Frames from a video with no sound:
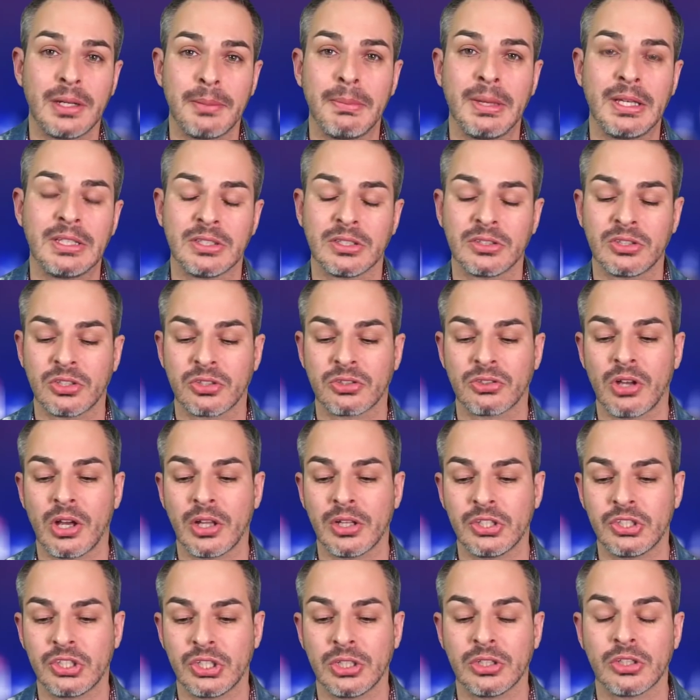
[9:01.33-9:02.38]
amazing
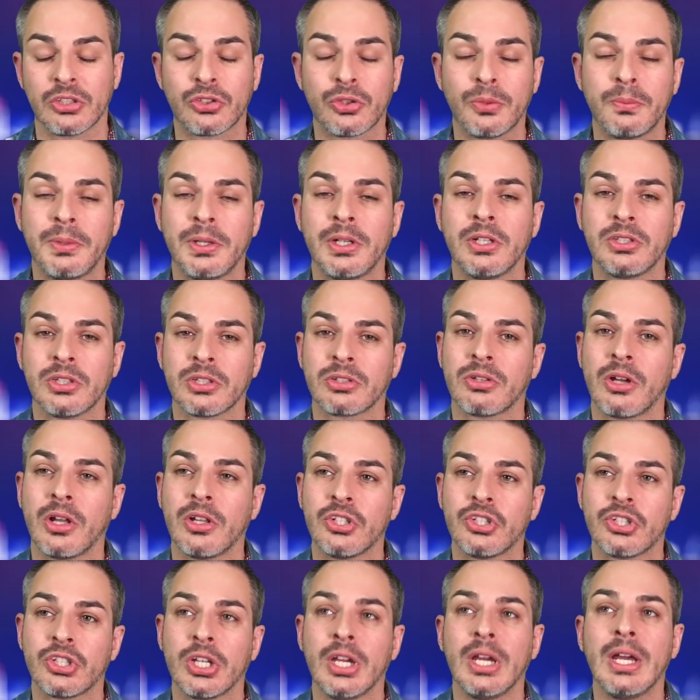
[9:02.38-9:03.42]
technology and the superior
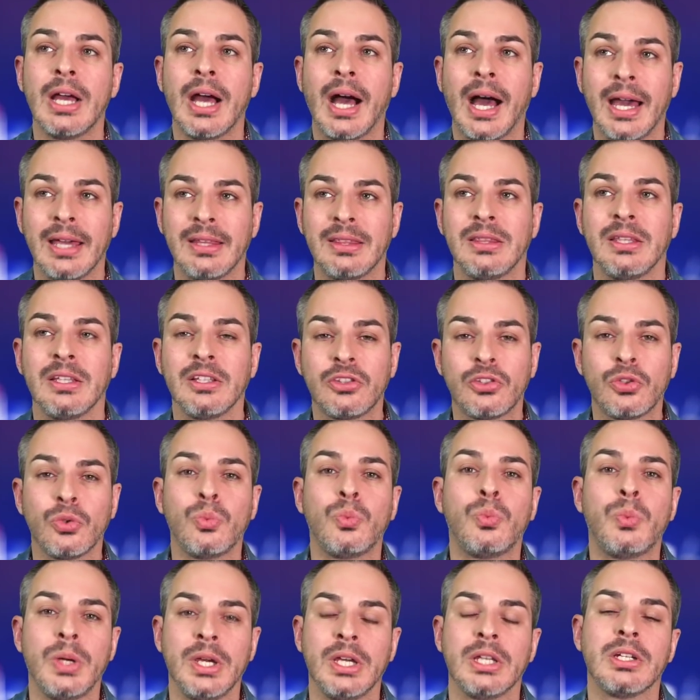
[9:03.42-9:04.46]
technology, I think, to
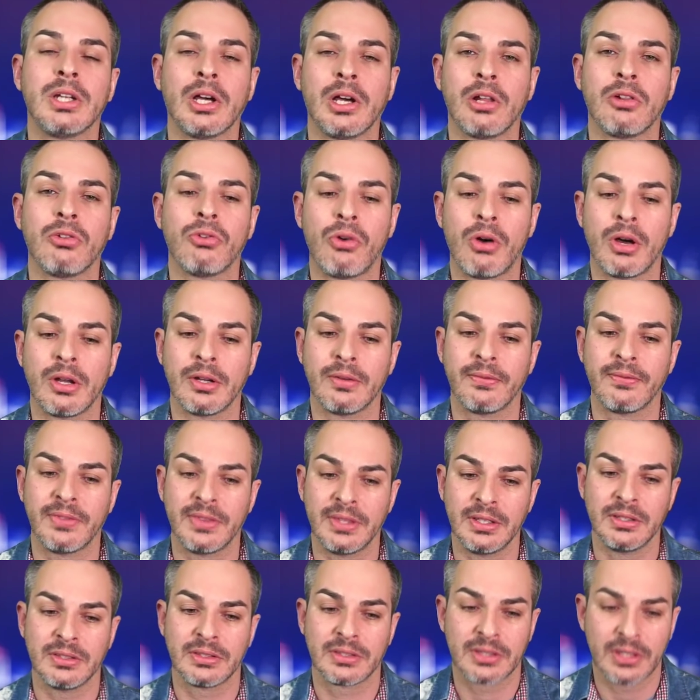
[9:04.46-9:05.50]
win a lot of
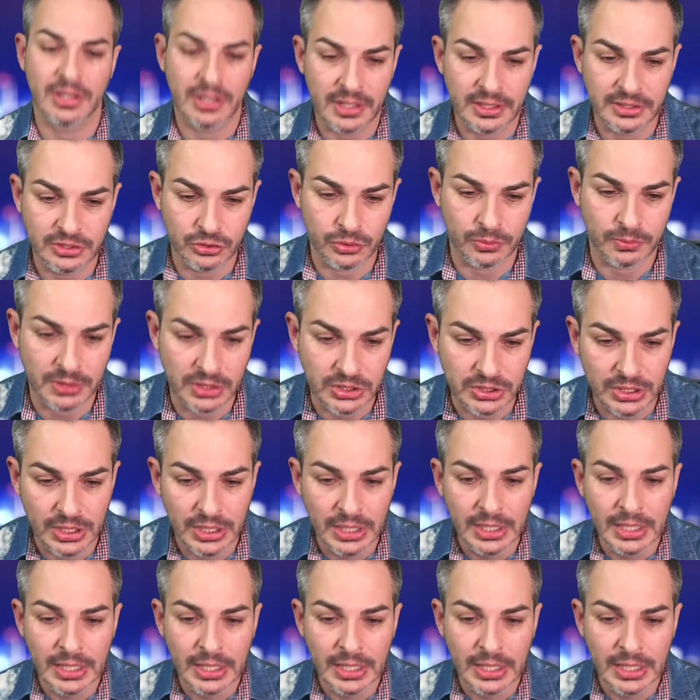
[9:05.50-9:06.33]
these customers.